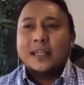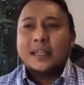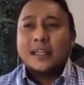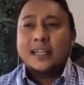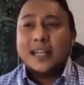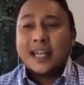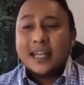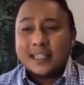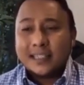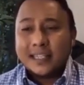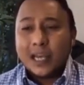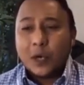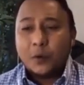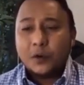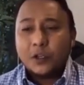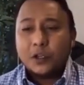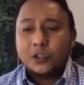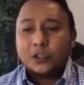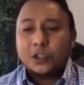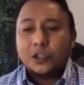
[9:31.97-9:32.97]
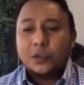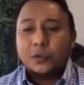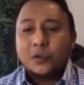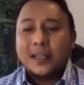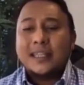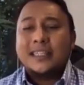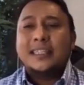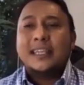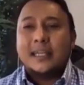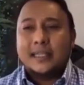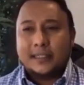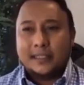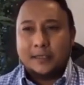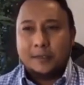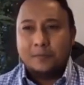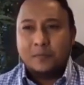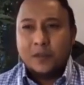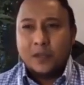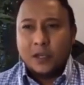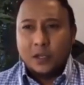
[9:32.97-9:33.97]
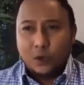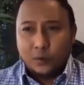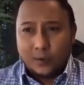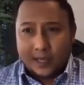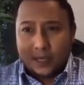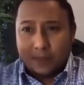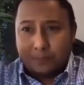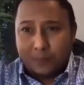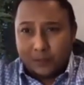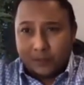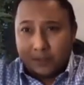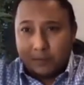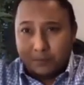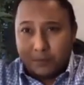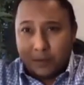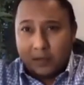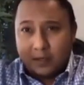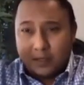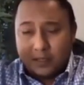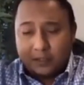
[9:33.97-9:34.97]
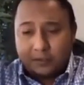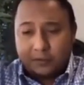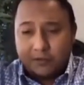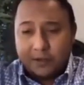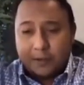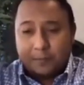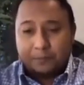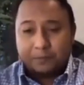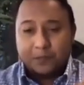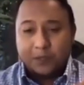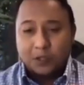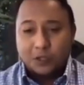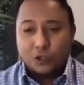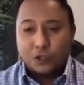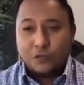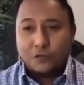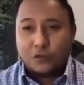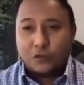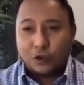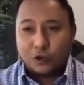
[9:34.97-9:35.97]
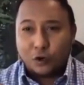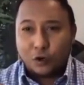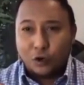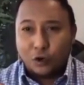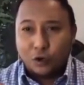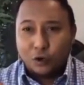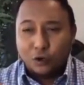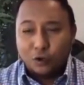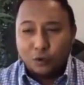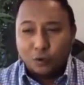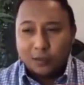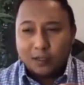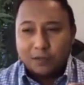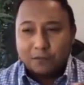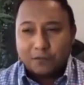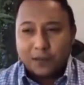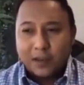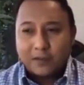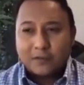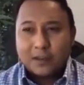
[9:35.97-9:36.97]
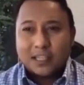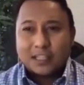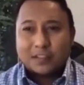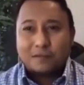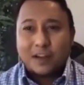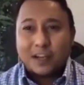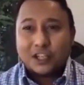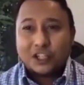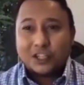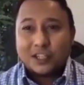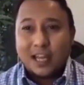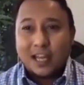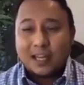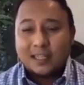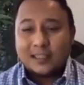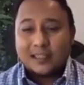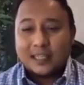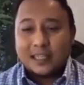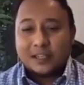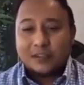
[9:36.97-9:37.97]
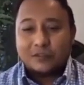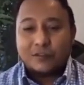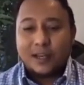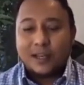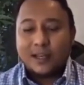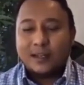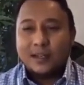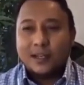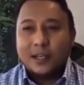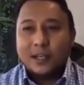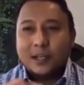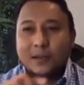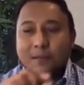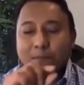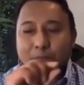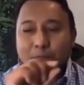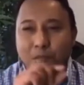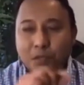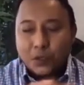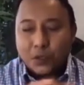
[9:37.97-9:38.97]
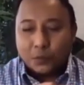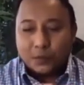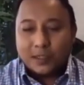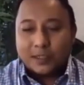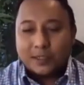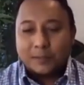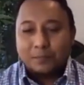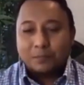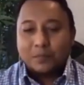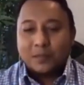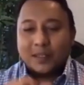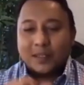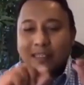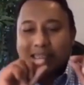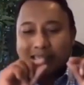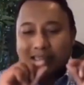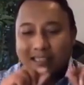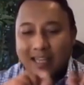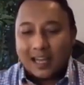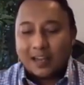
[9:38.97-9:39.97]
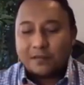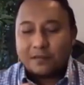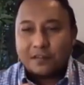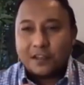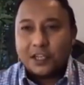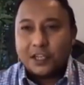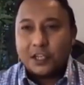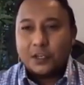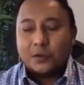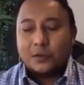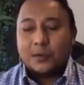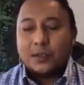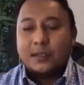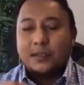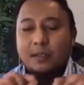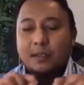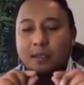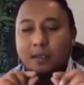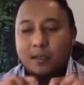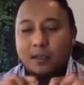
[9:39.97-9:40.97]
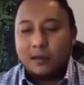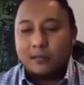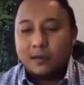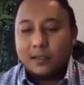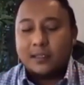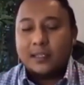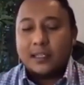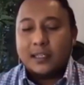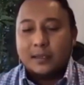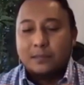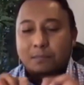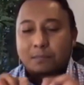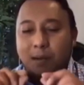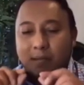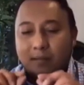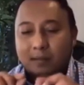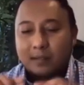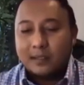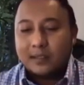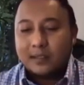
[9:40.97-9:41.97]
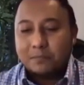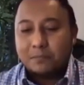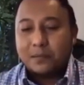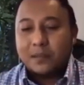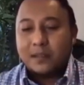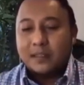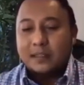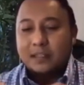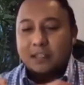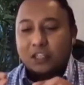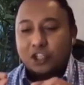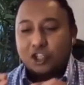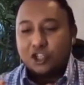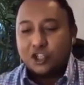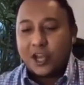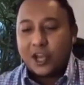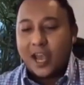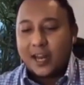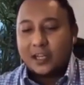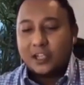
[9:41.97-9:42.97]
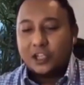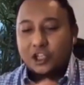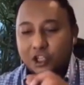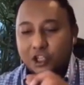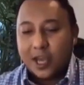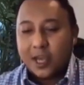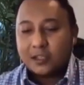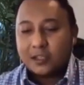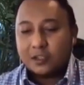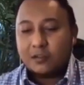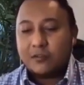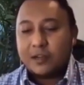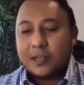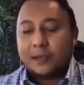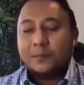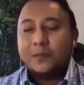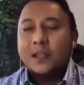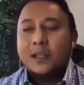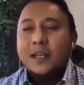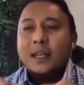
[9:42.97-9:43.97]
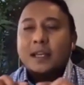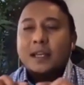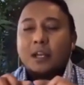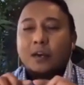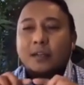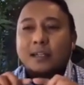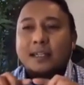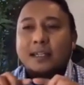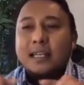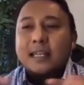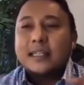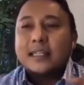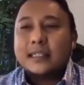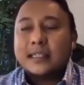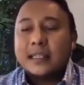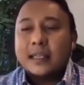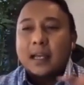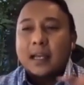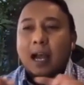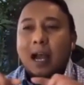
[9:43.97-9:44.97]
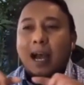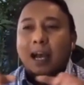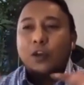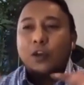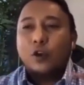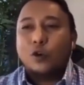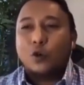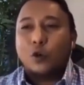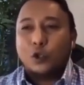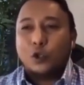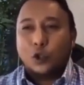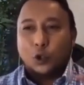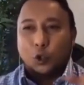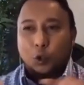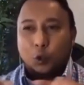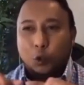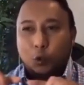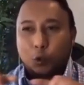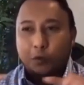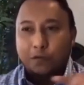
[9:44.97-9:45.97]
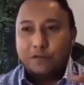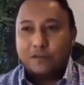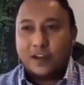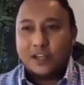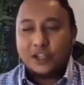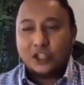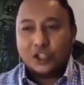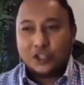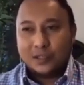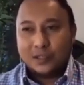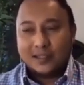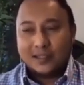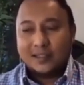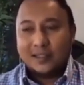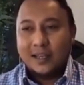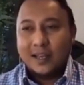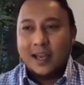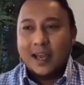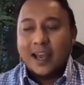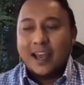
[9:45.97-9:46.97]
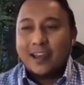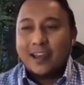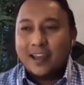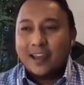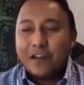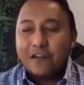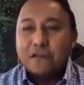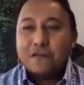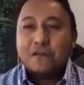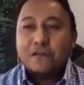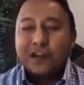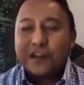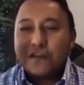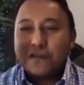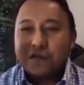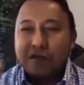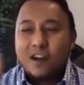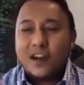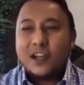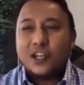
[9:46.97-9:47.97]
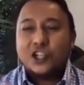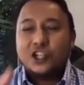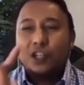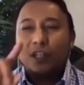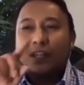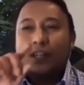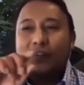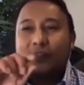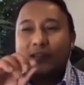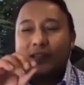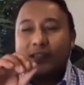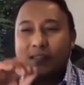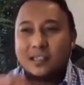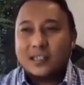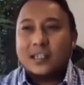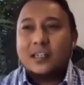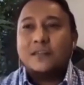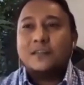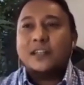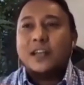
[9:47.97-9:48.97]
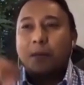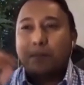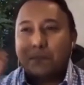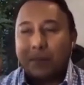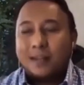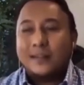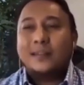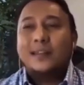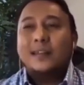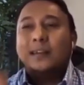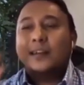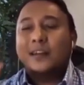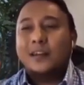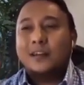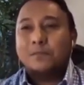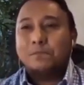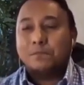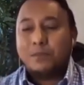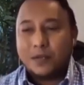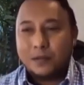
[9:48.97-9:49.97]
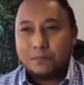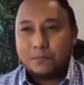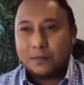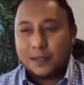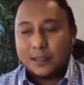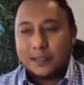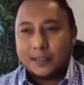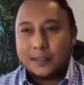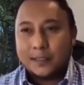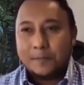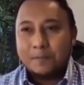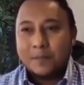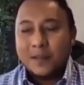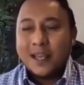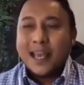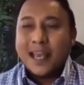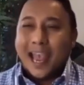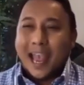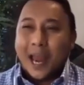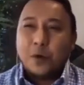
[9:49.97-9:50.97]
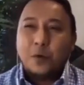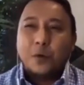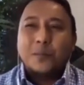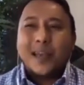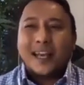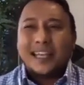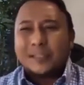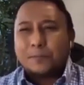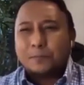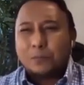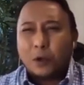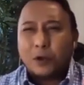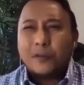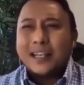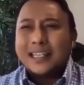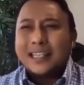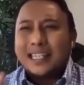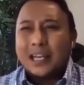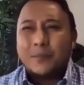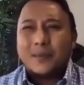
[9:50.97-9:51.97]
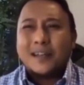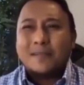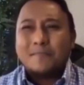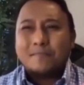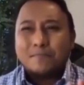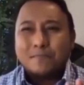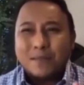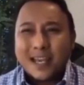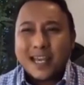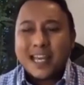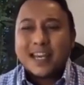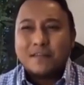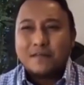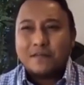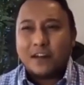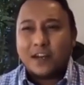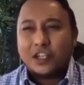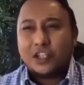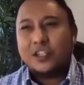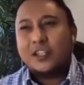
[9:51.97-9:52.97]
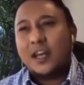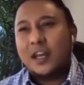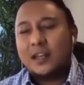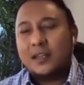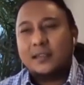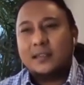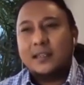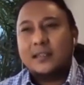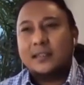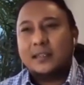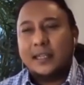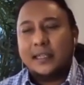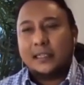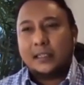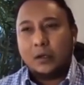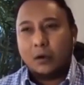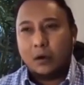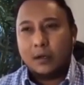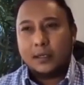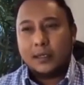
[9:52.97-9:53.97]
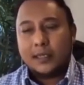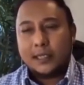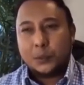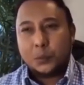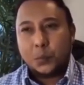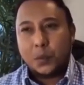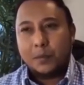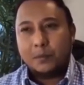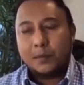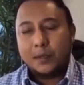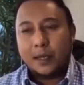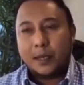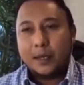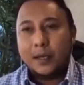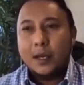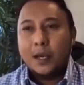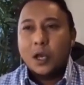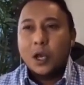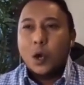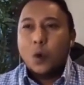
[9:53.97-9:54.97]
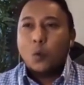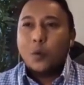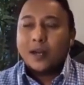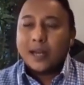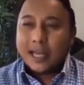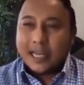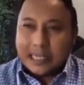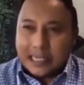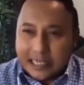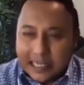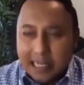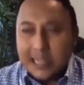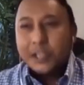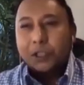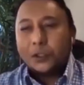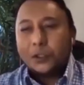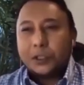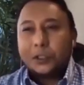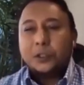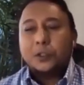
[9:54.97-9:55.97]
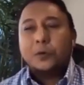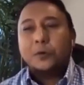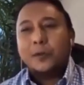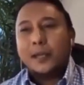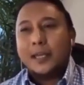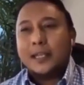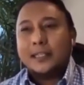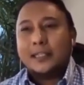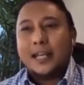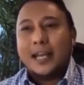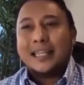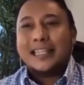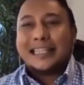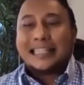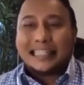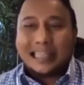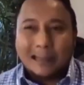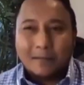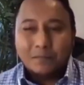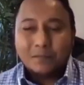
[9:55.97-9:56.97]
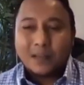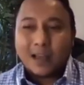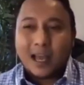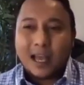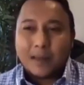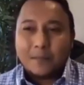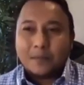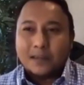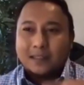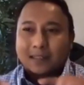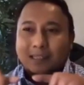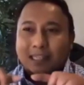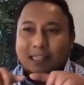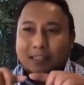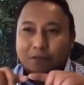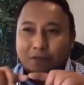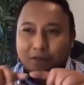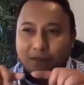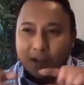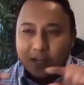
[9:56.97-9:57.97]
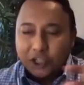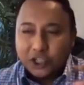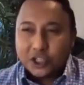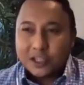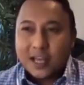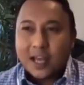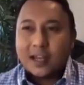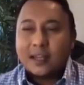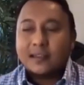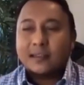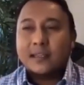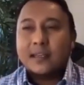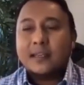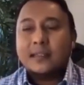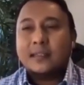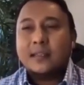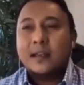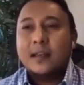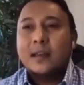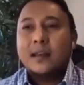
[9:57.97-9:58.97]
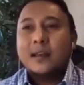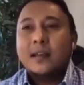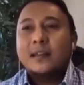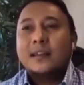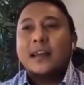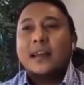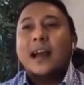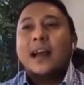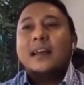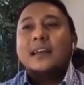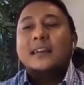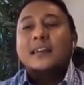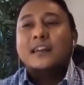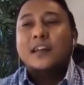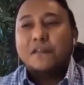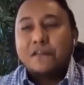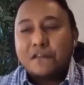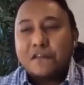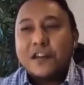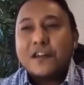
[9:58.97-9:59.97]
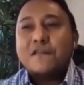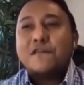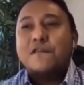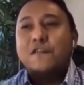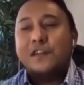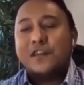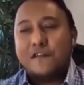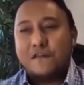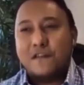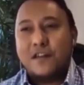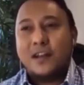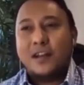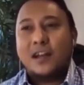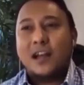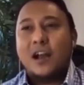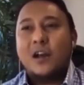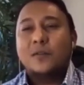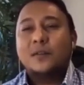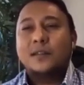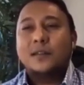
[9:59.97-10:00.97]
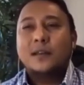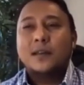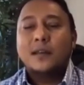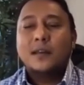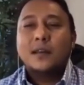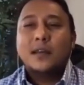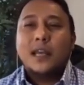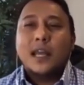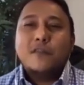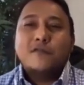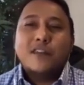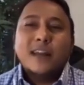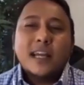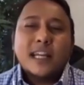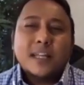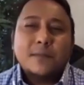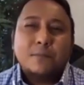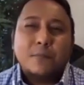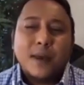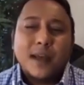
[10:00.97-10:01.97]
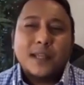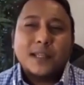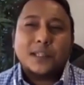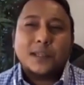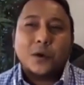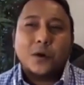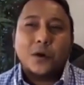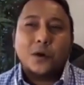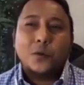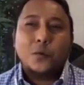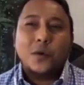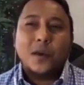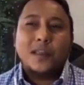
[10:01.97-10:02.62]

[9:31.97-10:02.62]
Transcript: The next thing I want you all to know is this. Look at the bottom part of the screen. You've got all the various functionalities, right? Mute, start video, security, participants, chat, share screen. Now, these are your control functions. Every function serves a particular purpose. And we'll be exploring some of the main functionalities later on in this webinar. What I need you to know is that sometimes these functionalities, they are different for different accounts. It really depends on